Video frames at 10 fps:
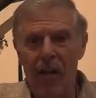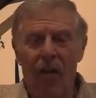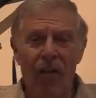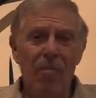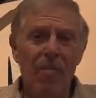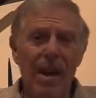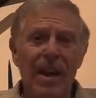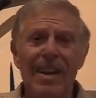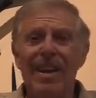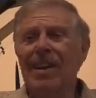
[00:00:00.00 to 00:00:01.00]
I
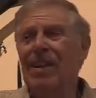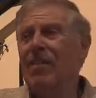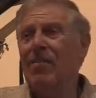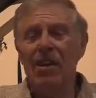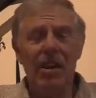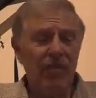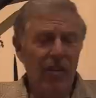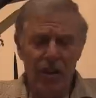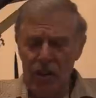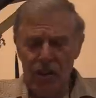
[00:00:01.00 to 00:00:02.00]
mean, they're
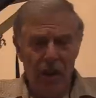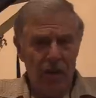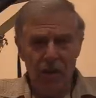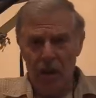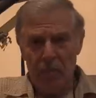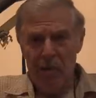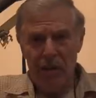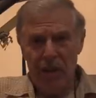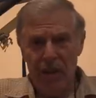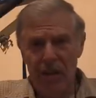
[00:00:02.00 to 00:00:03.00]
just under such pressure.